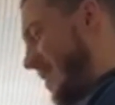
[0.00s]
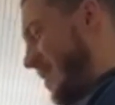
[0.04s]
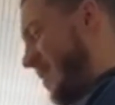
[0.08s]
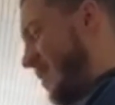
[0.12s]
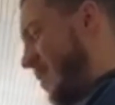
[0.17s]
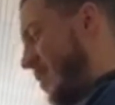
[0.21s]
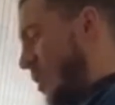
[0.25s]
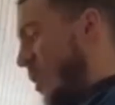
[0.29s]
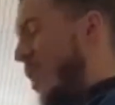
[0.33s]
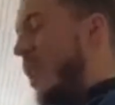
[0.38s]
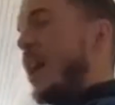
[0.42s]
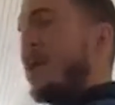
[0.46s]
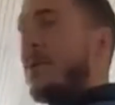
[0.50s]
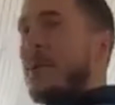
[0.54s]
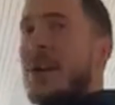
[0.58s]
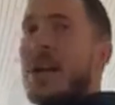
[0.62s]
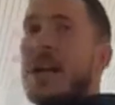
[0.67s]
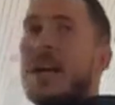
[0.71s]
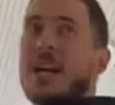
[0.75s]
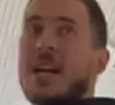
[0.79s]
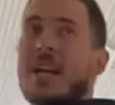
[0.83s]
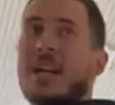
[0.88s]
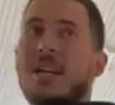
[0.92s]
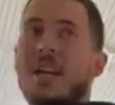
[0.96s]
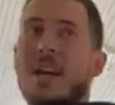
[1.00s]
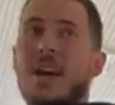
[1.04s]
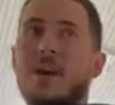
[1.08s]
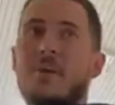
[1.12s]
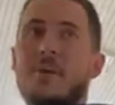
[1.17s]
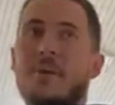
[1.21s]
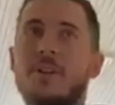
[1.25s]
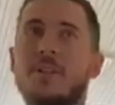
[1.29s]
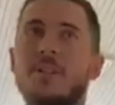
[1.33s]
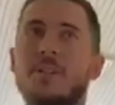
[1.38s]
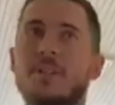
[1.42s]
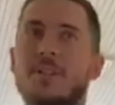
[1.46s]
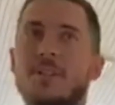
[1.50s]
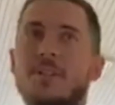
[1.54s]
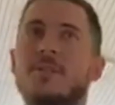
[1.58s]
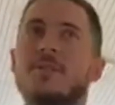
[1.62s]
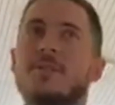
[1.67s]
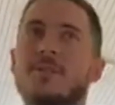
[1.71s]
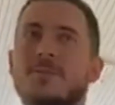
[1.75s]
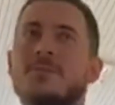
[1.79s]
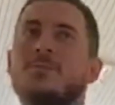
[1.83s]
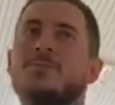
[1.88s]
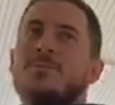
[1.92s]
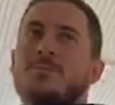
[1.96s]
Chelsea can buy players now.
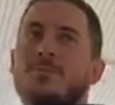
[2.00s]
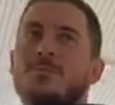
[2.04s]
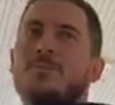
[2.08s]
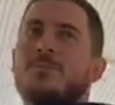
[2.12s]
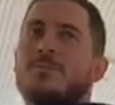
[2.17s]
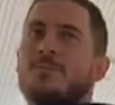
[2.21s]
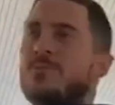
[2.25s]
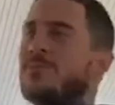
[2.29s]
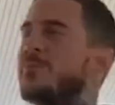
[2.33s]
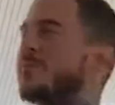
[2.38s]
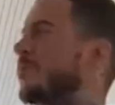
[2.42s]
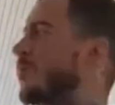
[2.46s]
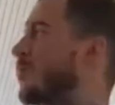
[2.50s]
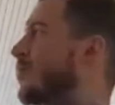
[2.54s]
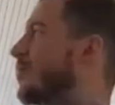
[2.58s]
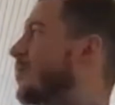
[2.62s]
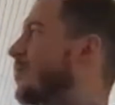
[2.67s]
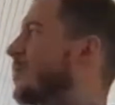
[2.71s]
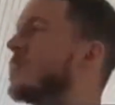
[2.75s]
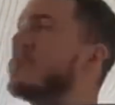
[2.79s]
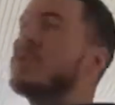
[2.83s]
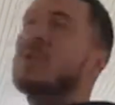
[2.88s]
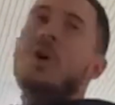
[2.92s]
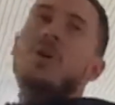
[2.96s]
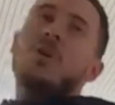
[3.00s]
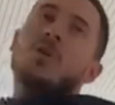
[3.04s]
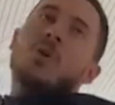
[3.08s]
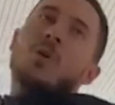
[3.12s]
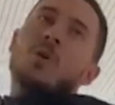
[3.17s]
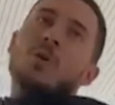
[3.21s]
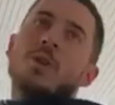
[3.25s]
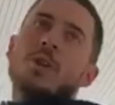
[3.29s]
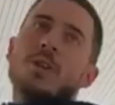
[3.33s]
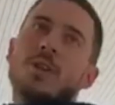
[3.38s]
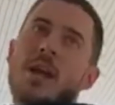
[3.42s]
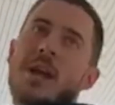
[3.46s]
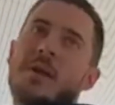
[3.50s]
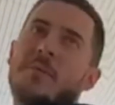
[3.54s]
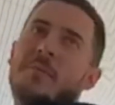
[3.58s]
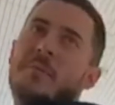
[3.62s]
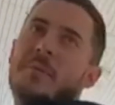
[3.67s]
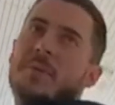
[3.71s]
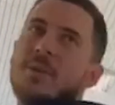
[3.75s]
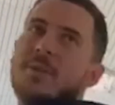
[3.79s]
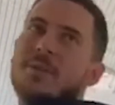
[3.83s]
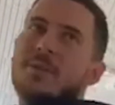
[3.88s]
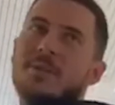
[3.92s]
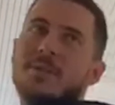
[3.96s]
Obviously, it was just in the
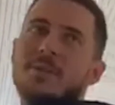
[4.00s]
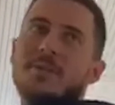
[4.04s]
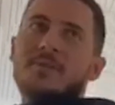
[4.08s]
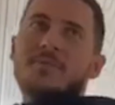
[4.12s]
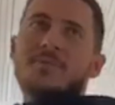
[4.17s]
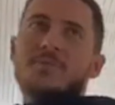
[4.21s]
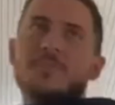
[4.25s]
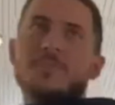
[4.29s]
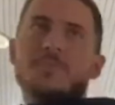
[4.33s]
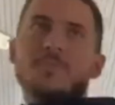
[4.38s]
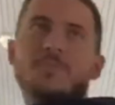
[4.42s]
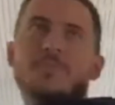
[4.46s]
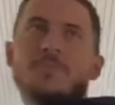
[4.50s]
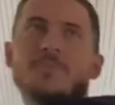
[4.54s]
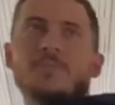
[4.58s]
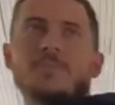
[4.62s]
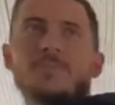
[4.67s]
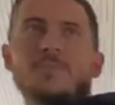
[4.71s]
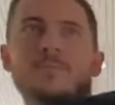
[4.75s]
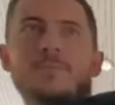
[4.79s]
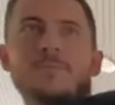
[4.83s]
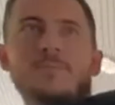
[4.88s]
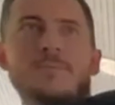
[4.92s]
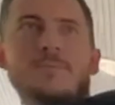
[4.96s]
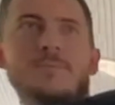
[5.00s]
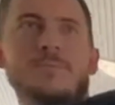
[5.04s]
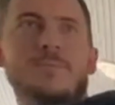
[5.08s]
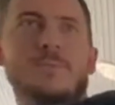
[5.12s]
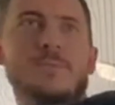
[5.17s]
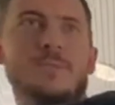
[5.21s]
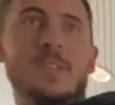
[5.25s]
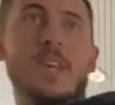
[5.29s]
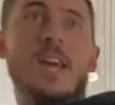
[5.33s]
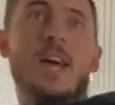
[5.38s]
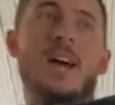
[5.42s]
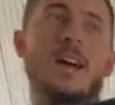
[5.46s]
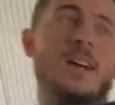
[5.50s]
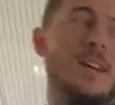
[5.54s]
news that Chelsea's ban